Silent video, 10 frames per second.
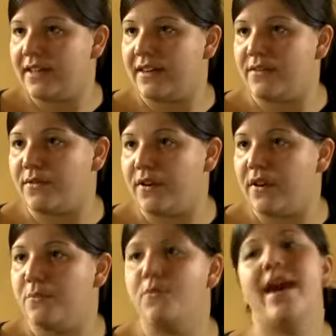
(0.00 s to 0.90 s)
there were
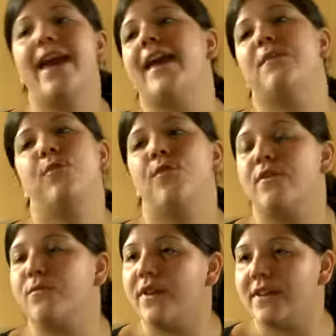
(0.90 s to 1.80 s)
way more
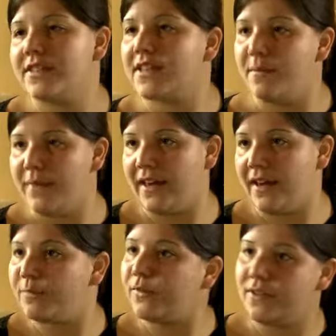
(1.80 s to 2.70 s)
words coming
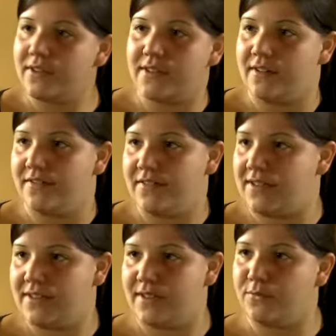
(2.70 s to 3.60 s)
up to the
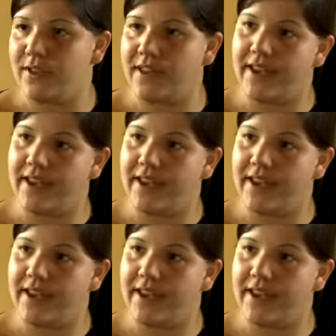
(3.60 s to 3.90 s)
surface than what I